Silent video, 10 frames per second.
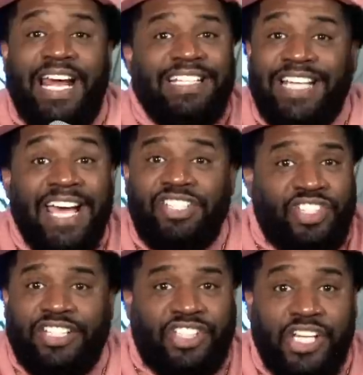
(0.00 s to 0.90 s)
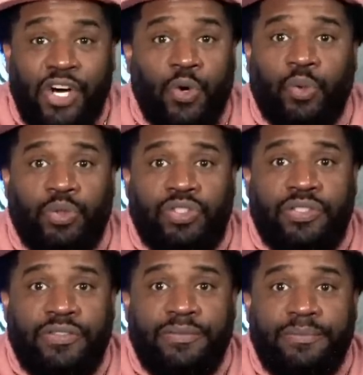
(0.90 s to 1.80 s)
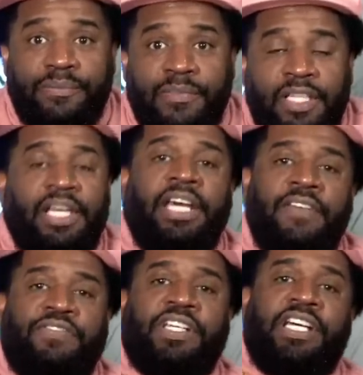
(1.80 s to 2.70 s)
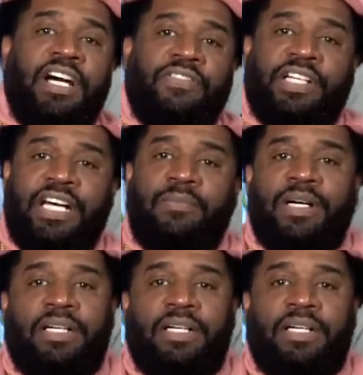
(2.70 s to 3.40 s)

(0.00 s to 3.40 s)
Cause it ain't they shit to lose. If the cover